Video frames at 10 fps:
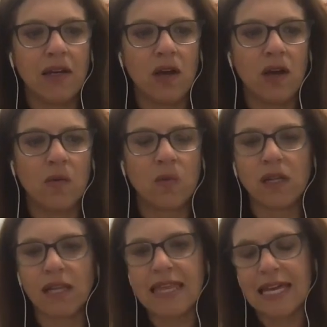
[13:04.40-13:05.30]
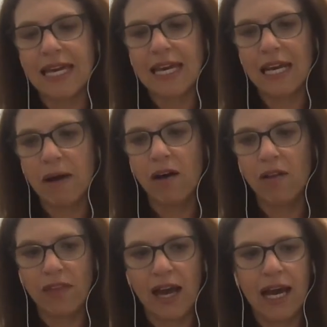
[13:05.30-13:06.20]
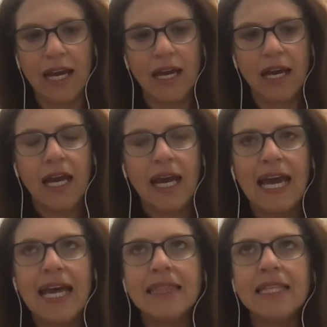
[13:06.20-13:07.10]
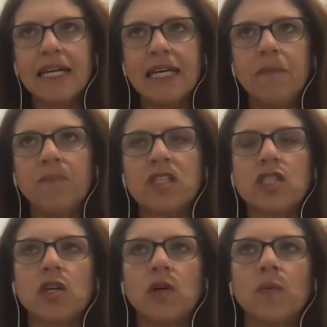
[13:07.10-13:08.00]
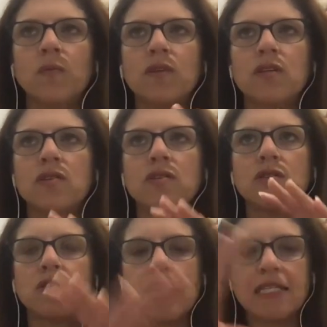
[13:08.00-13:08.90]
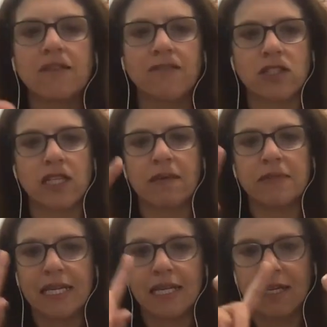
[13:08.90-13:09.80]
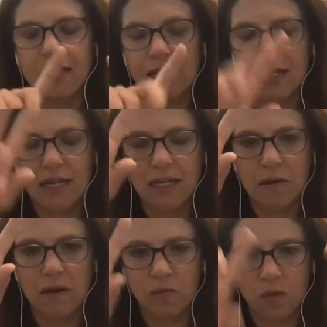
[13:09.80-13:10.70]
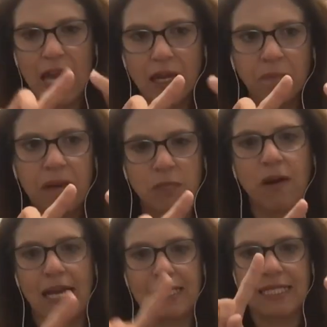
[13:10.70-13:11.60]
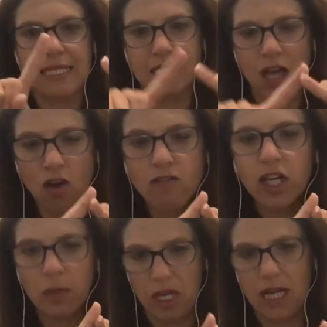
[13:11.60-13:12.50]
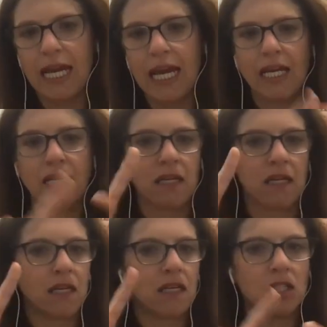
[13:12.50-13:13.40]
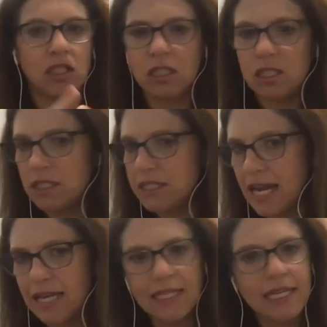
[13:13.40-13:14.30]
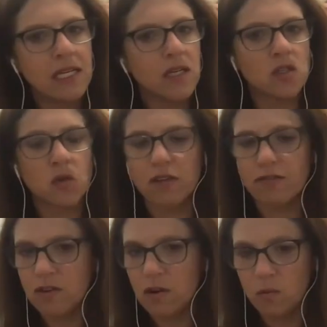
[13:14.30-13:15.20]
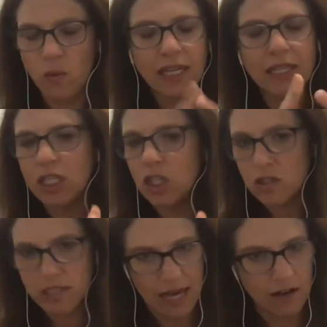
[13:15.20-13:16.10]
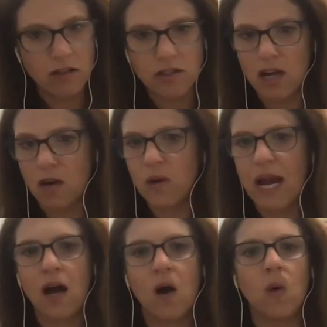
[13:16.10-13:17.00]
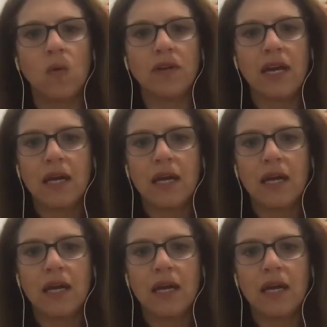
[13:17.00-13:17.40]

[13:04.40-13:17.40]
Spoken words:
and really thinking about that. And then, so that's the first thing I'm seeing, right? Best practices, over communicate. Daily, sort of weekly newsletters around